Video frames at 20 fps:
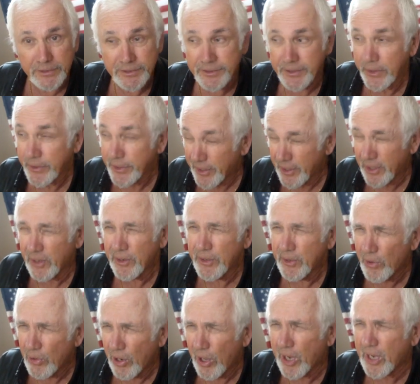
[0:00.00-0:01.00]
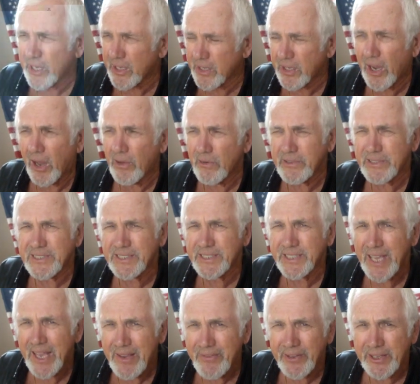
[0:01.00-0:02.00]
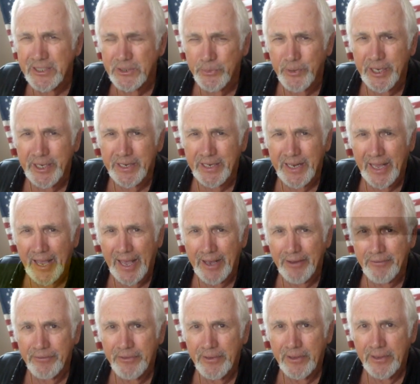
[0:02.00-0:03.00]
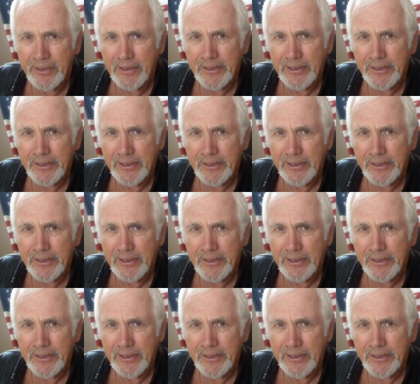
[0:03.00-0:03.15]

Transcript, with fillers: So, you know, you look at all the savings we could have,